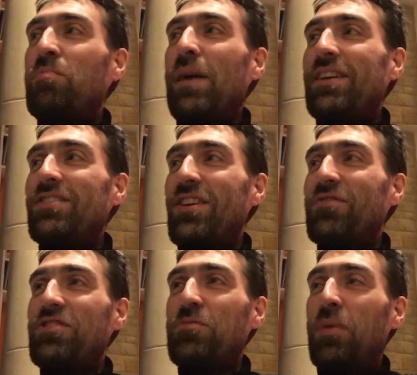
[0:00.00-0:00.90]
bad
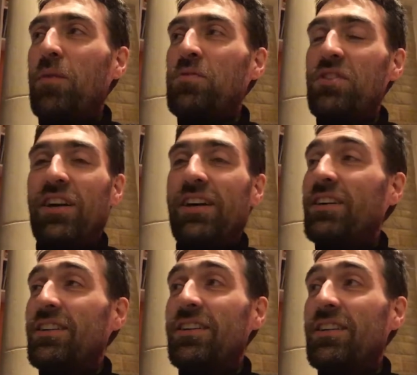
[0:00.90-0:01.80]
70s pop
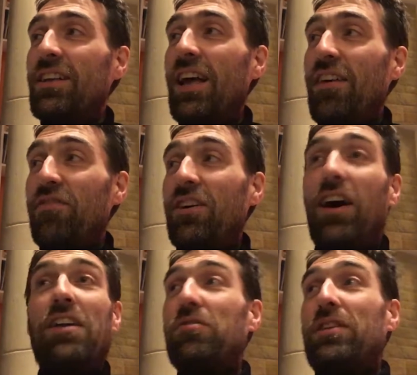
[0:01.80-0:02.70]
star ever.
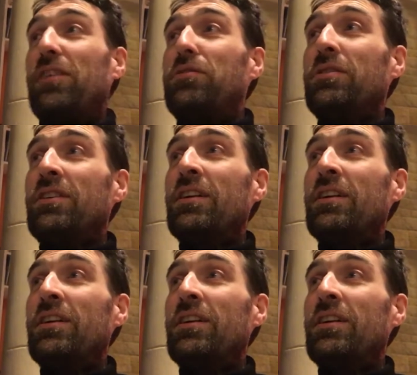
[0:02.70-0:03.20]
I don't know.